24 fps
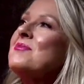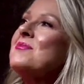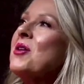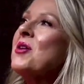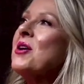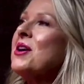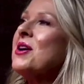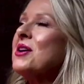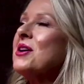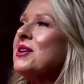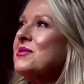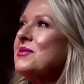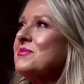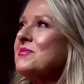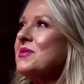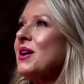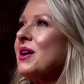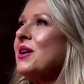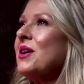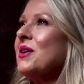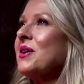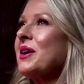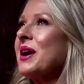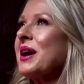mom,
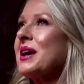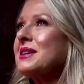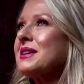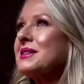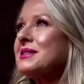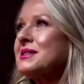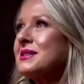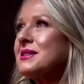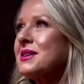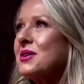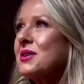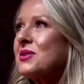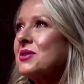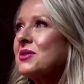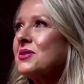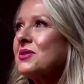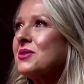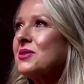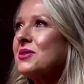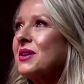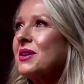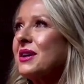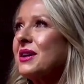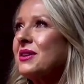okay,
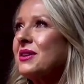so I